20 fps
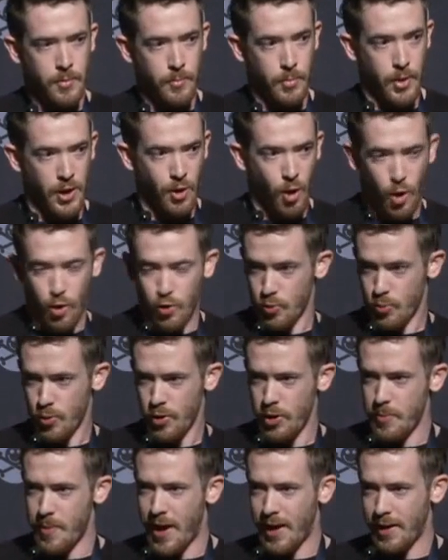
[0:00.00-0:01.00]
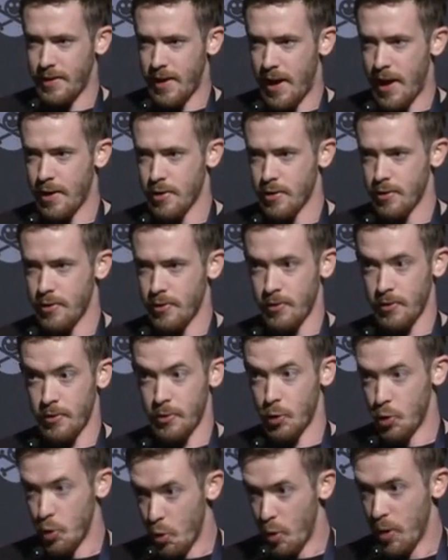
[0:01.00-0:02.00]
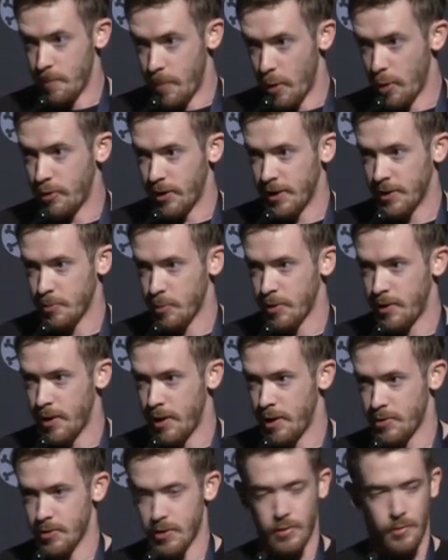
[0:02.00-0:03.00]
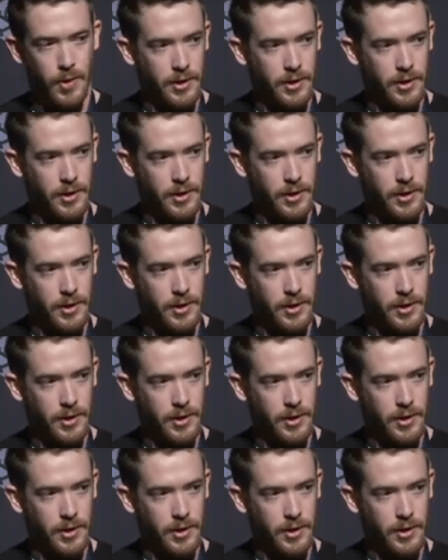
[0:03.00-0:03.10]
but all the really bad attackers, they're doing post-exploitation.